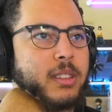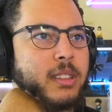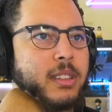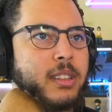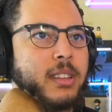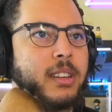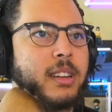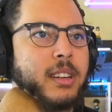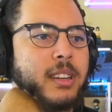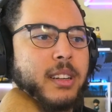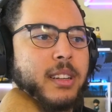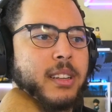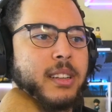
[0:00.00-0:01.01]

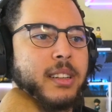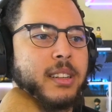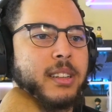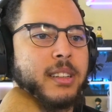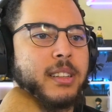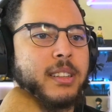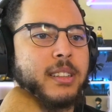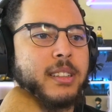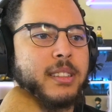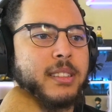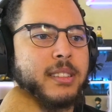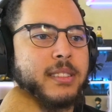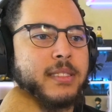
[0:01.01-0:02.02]

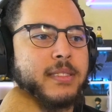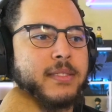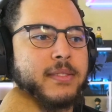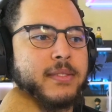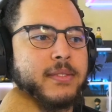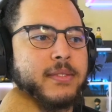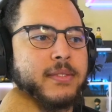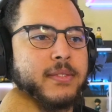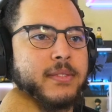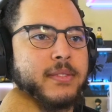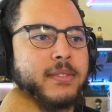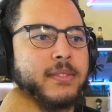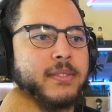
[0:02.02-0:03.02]

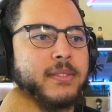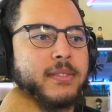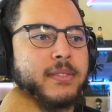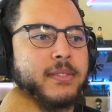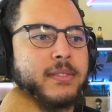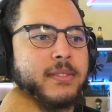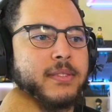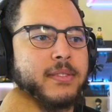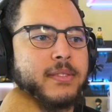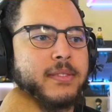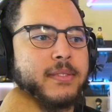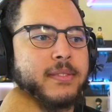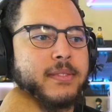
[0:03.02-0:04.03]

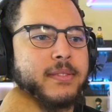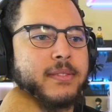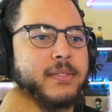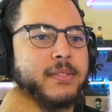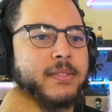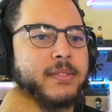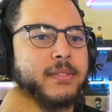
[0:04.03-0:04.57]
No one is speaking in this clip.